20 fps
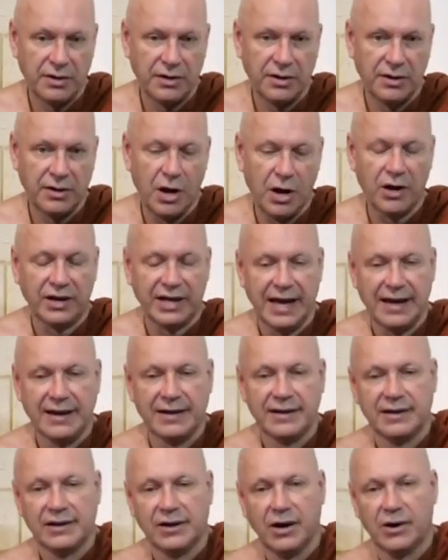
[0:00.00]
Okay,
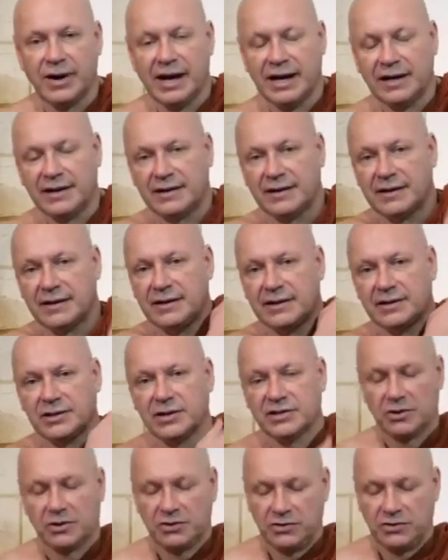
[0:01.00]
all right.
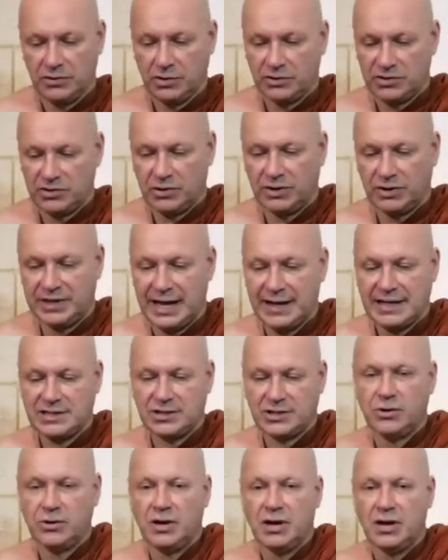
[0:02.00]
That's not okay. That's
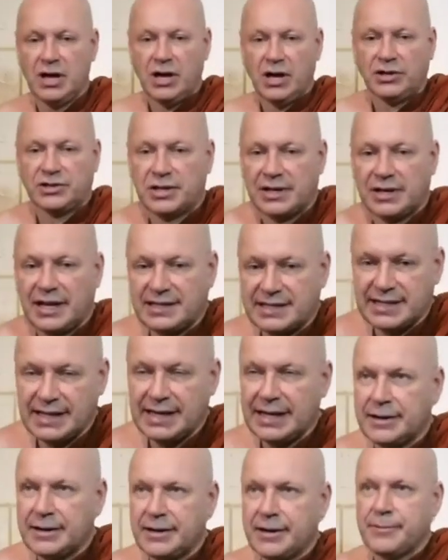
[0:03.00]
good. So let's
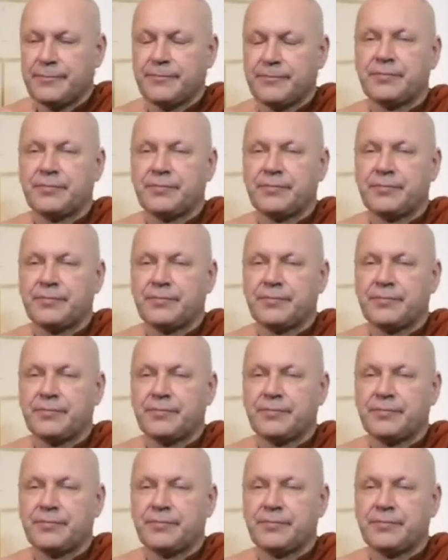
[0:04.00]
see.